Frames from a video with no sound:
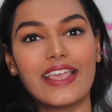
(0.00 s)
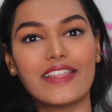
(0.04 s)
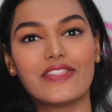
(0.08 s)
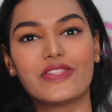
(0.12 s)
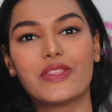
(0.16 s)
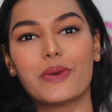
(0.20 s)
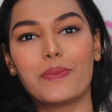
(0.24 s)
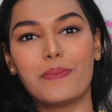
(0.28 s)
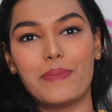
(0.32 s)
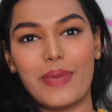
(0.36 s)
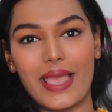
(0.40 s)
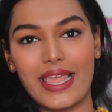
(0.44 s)

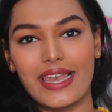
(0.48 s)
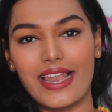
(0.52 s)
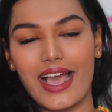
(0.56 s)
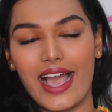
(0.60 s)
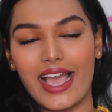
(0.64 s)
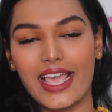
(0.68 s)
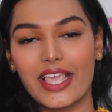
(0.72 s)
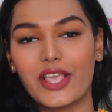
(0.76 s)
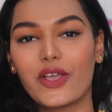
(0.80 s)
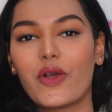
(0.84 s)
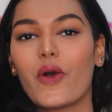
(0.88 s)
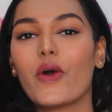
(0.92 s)
hit the bell
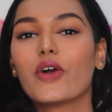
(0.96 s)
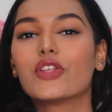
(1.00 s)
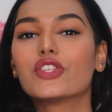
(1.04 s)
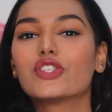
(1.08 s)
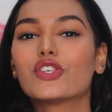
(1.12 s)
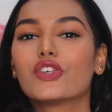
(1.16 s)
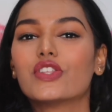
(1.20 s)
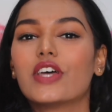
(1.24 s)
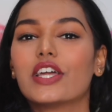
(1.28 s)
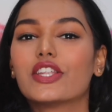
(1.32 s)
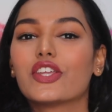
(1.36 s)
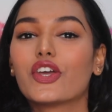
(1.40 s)
icon
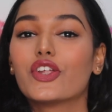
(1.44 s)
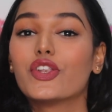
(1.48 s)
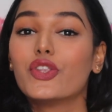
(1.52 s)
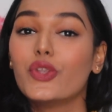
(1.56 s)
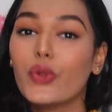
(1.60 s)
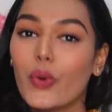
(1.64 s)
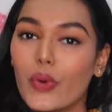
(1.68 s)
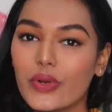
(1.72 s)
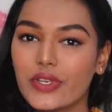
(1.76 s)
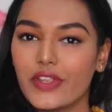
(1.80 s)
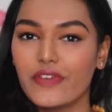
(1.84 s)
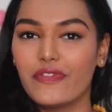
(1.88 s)
so that you're
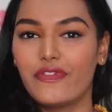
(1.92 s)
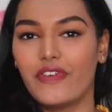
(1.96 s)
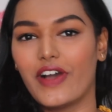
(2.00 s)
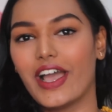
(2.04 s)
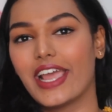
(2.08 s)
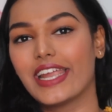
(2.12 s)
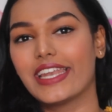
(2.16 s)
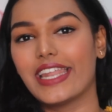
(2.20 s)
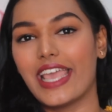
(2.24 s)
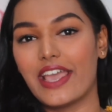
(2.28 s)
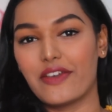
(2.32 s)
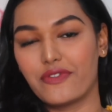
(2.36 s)

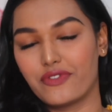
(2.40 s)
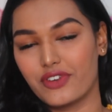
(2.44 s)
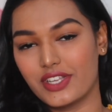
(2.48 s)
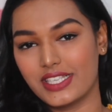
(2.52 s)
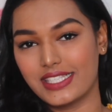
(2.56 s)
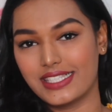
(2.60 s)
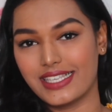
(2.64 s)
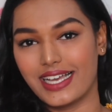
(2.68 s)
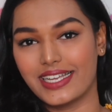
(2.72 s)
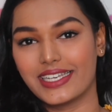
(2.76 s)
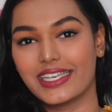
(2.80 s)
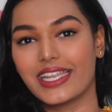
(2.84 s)
notified
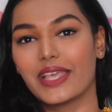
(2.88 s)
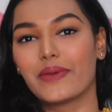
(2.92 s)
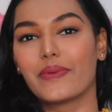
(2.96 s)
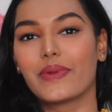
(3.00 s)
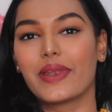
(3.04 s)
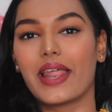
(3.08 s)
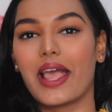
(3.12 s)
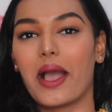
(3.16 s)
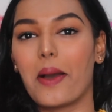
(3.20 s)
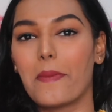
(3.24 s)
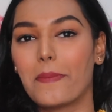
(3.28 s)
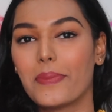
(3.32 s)
every Sunday
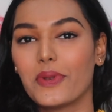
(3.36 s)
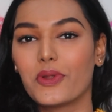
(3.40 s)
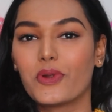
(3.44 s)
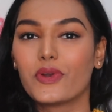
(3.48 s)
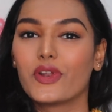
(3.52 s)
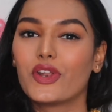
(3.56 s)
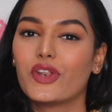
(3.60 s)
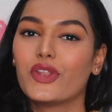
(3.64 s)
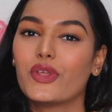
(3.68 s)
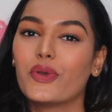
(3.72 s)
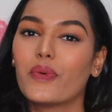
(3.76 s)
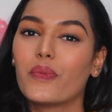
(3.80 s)
when I
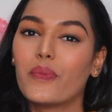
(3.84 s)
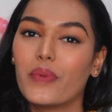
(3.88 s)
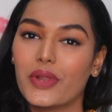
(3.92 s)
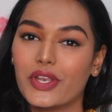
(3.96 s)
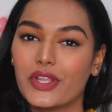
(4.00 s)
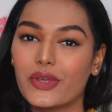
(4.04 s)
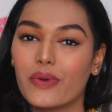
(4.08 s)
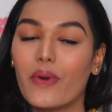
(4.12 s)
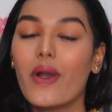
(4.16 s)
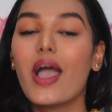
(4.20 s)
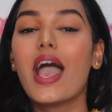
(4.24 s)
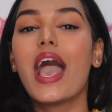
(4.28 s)
upload a new
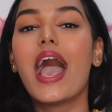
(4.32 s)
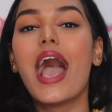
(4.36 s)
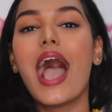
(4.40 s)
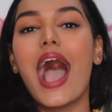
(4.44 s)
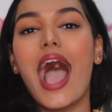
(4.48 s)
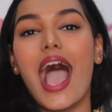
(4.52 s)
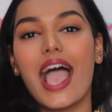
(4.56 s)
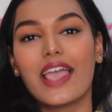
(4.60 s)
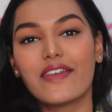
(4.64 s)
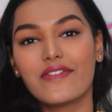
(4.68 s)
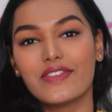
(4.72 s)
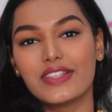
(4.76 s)
video.
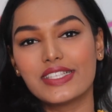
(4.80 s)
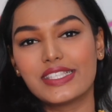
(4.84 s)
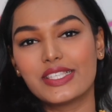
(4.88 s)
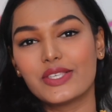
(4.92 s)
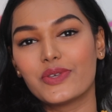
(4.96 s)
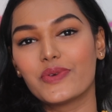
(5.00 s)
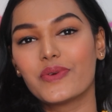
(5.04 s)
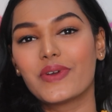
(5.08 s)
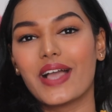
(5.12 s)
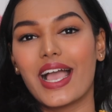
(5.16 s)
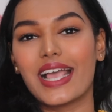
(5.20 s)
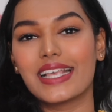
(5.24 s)
I will
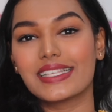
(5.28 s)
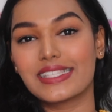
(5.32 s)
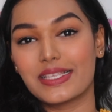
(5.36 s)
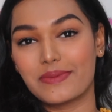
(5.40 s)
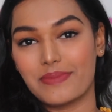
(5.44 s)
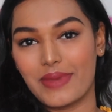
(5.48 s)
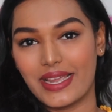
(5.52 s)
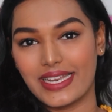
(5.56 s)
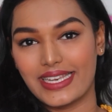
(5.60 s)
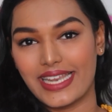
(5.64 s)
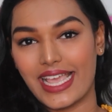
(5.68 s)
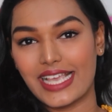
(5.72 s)
see you guys
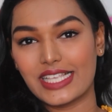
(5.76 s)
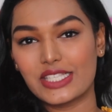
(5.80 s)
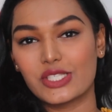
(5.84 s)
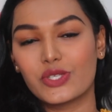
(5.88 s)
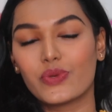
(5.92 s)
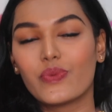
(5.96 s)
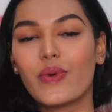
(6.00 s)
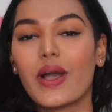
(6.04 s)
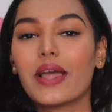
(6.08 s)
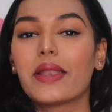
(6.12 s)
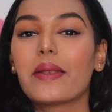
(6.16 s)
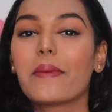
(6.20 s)
in my
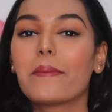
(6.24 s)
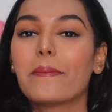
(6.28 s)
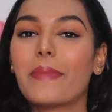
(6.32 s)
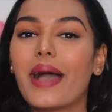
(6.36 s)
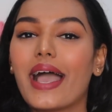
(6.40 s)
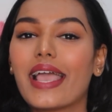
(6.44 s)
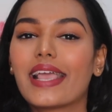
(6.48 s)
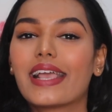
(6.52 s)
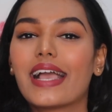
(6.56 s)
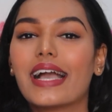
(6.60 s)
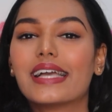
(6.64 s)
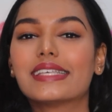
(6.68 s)
next one.
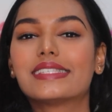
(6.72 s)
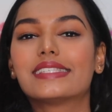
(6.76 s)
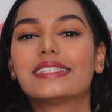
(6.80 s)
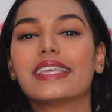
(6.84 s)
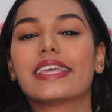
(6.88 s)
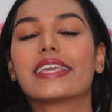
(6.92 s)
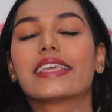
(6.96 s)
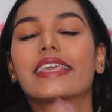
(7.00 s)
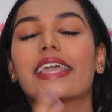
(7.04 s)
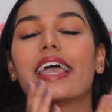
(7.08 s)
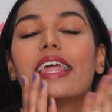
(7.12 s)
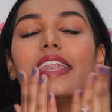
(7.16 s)
Bye guys.
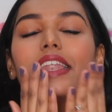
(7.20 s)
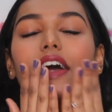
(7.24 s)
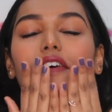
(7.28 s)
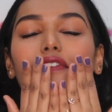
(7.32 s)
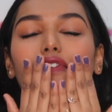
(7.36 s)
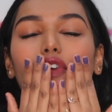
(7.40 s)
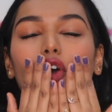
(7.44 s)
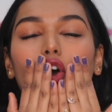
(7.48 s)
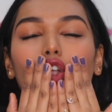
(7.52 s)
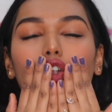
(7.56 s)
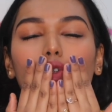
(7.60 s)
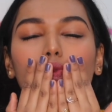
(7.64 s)
Take care.
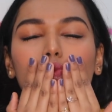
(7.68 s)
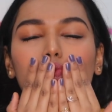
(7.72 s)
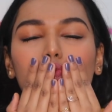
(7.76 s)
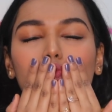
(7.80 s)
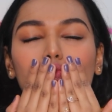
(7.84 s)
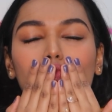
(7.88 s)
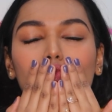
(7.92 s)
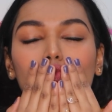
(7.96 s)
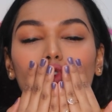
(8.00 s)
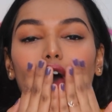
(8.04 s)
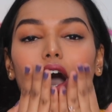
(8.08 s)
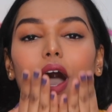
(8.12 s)
Love you all.
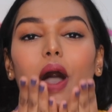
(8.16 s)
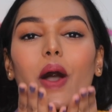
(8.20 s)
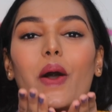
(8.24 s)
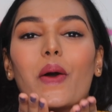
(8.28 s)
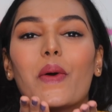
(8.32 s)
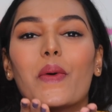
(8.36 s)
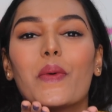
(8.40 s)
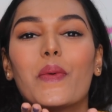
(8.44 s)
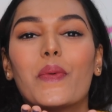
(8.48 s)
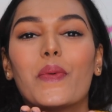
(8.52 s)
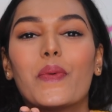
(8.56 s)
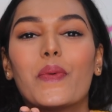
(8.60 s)
Mwah.